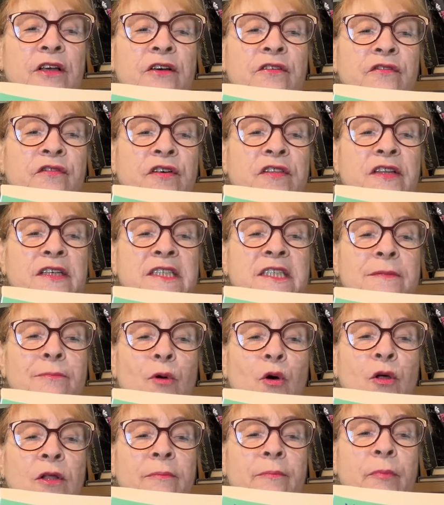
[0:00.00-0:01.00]
for the
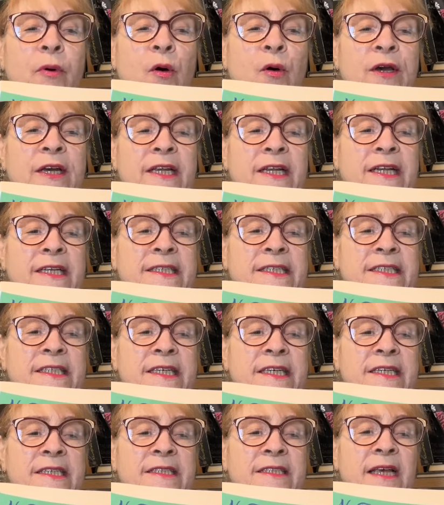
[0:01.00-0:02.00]
small
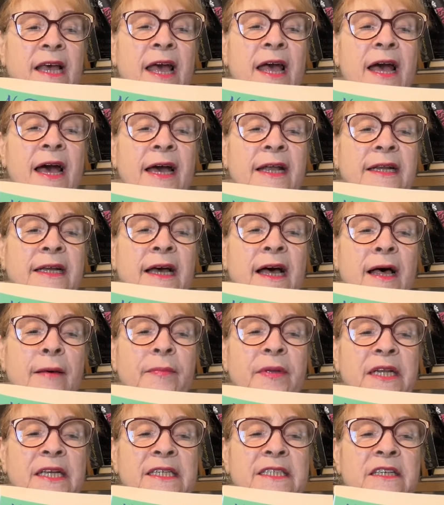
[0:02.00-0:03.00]
poignancies and
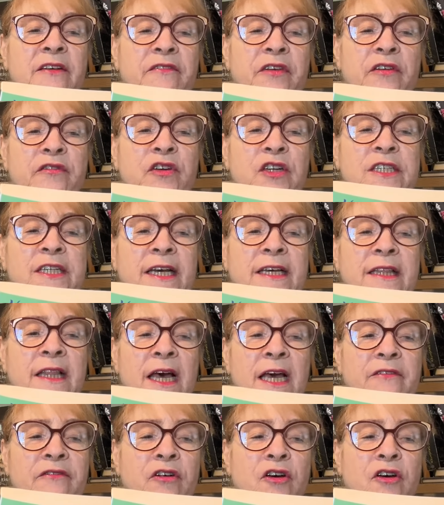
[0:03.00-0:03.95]
comedies of everyday life.